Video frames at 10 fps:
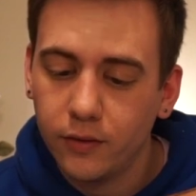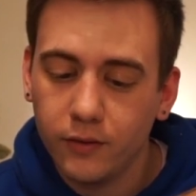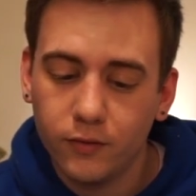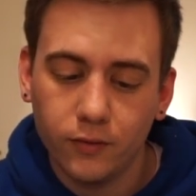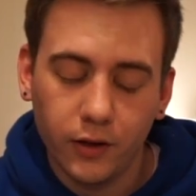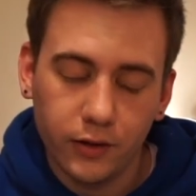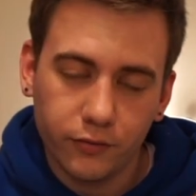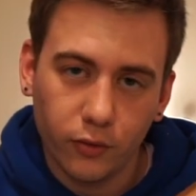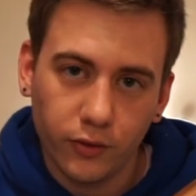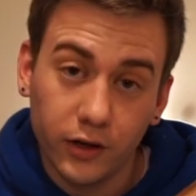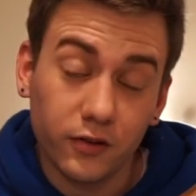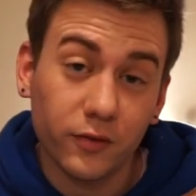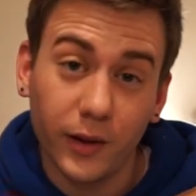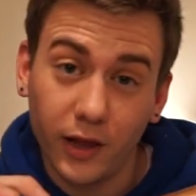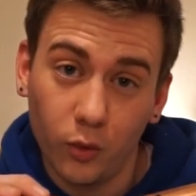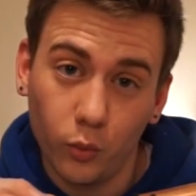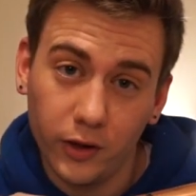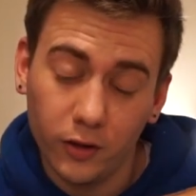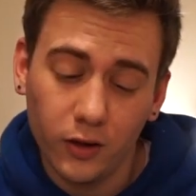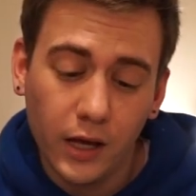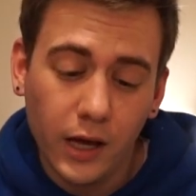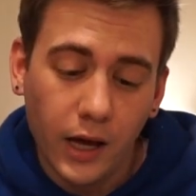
These four letters spell out will.